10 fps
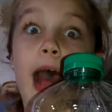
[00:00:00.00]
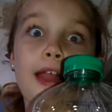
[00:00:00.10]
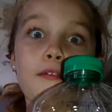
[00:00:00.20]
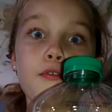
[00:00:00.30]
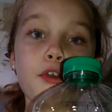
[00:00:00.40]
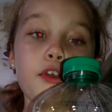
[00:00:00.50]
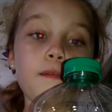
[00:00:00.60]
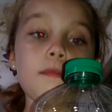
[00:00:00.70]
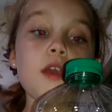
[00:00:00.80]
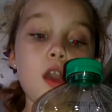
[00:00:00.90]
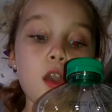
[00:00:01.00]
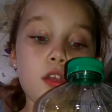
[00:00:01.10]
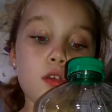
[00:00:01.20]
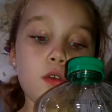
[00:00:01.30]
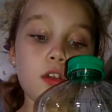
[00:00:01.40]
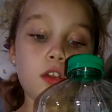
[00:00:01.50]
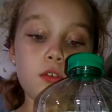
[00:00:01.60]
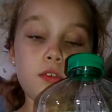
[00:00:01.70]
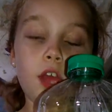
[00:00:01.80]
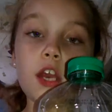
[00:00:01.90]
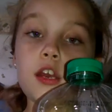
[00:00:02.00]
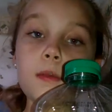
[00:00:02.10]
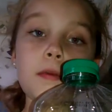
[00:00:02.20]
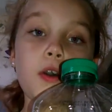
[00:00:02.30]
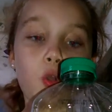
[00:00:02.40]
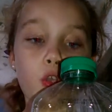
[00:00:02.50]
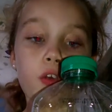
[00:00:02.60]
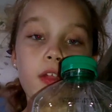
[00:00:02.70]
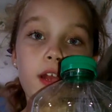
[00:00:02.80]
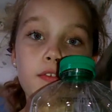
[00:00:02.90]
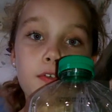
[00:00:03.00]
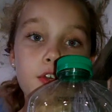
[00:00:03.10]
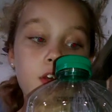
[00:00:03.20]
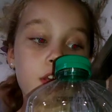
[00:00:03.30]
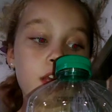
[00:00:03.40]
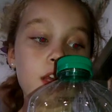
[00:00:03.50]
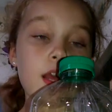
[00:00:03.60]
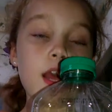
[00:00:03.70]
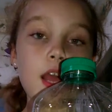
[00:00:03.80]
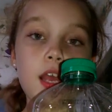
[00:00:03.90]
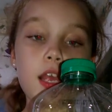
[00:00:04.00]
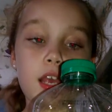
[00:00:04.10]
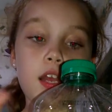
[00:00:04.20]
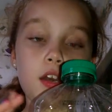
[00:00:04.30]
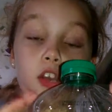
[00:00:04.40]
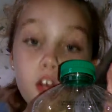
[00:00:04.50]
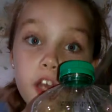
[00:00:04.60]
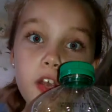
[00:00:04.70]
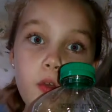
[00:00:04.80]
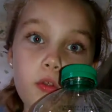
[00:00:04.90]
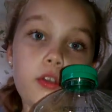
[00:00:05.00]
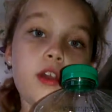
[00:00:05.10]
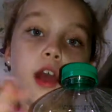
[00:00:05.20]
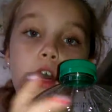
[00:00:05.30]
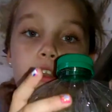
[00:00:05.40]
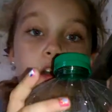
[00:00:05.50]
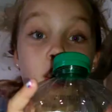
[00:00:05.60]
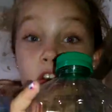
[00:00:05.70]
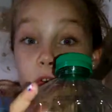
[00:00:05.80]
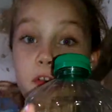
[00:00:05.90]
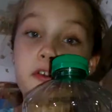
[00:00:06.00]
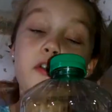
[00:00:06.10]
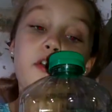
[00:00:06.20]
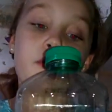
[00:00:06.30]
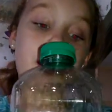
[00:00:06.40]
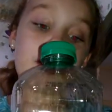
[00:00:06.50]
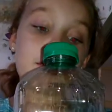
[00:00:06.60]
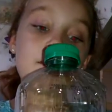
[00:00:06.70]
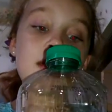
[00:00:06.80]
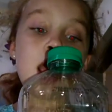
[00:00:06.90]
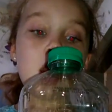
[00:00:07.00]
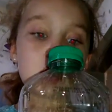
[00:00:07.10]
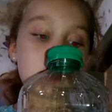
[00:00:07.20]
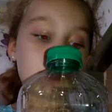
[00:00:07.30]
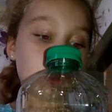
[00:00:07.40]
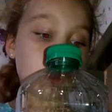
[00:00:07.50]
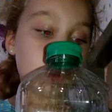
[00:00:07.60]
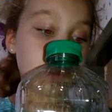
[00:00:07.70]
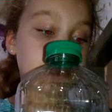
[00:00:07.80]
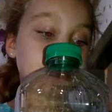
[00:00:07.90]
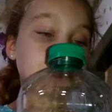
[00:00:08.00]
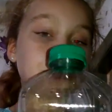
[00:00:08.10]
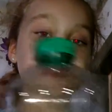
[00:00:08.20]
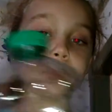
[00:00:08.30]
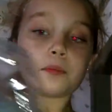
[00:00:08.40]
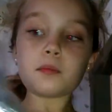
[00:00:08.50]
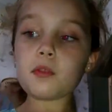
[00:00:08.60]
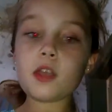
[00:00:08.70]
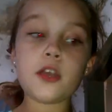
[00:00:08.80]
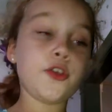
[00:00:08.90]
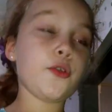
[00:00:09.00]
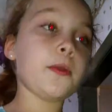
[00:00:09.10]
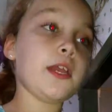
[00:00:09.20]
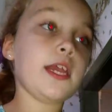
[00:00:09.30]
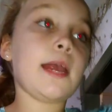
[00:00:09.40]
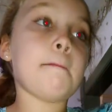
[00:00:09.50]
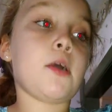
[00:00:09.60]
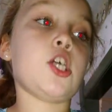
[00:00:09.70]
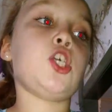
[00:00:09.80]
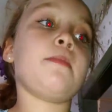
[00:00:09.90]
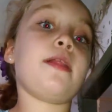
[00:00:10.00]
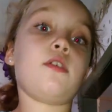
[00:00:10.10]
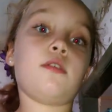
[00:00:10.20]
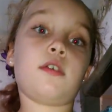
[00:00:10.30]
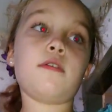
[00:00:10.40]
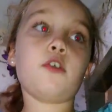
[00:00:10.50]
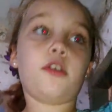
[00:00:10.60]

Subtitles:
olive oil. You can use any type of oil that's for cooking and cooking only, not like car oil or whatever. So you'll be needing marshmallows, of